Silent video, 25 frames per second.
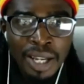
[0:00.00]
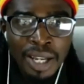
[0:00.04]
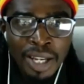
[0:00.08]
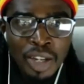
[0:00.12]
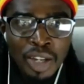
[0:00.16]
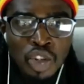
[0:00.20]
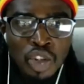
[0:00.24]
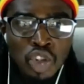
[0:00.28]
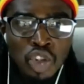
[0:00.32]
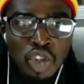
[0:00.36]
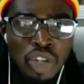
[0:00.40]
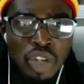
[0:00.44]

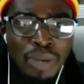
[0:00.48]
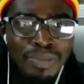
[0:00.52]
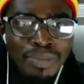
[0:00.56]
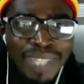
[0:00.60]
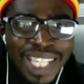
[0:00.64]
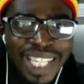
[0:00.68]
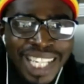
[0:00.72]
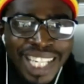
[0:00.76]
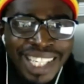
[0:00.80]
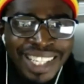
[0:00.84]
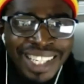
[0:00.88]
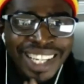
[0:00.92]

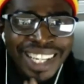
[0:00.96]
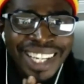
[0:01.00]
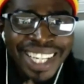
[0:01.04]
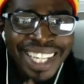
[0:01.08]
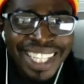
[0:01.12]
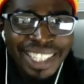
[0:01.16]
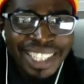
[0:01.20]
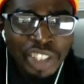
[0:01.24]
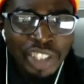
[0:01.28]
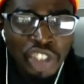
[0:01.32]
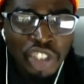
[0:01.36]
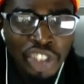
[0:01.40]
Something
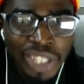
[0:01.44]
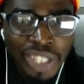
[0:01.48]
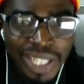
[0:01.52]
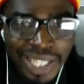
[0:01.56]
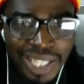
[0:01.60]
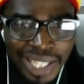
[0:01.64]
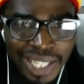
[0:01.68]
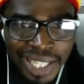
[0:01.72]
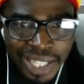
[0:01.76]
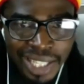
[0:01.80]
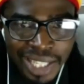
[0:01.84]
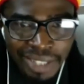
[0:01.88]

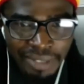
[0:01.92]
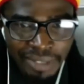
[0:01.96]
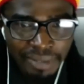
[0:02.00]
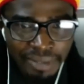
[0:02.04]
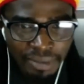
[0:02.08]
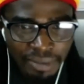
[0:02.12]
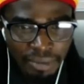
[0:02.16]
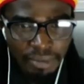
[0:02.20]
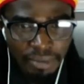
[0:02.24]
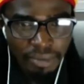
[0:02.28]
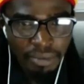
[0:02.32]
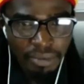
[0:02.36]
interesting.
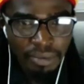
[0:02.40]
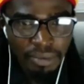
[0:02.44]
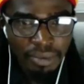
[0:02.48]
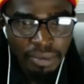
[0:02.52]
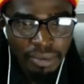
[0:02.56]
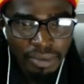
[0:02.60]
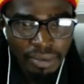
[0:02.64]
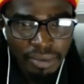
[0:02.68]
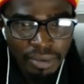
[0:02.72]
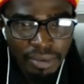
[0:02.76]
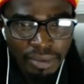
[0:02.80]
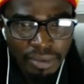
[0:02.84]

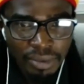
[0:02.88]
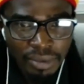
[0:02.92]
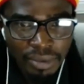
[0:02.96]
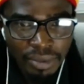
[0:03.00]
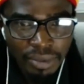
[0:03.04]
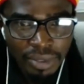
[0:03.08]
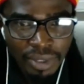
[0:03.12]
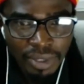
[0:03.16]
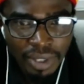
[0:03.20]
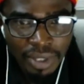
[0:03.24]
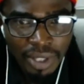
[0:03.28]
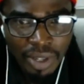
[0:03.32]

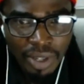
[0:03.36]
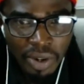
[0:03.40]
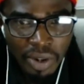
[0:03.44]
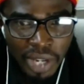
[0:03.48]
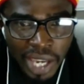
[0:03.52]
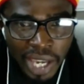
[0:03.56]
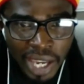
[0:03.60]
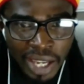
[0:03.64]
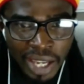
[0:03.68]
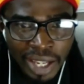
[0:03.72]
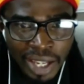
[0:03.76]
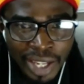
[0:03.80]

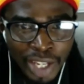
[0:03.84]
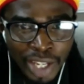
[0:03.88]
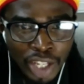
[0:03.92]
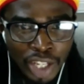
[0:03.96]
Okay?